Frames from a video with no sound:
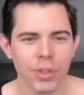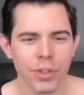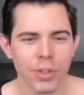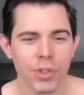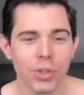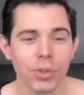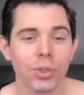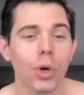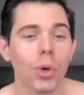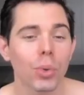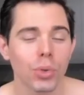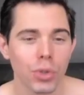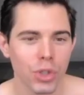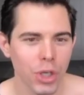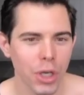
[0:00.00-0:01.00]
should go
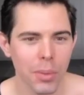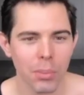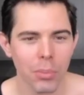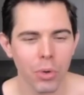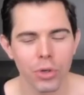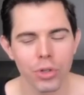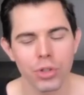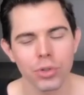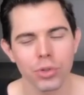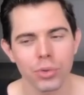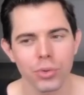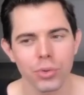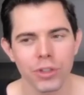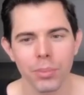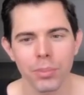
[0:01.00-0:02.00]
to gym or should
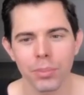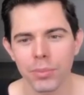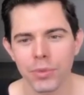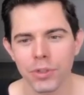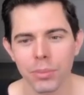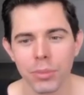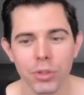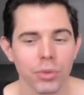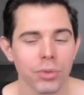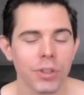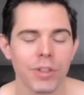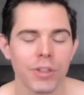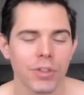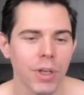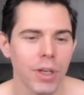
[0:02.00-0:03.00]
do some some
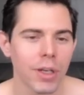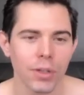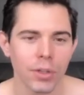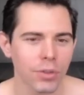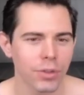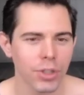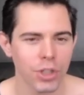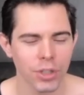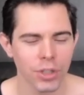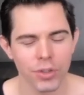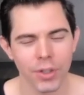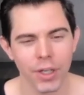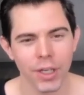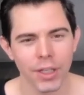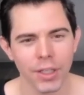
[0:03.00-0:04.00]
endurance training conditioning
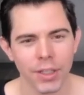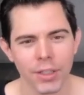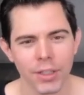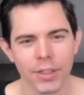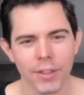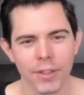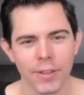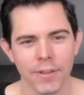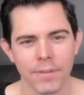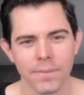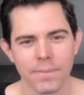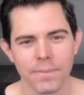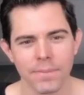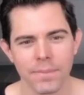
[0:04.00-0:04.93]
training yeah yeah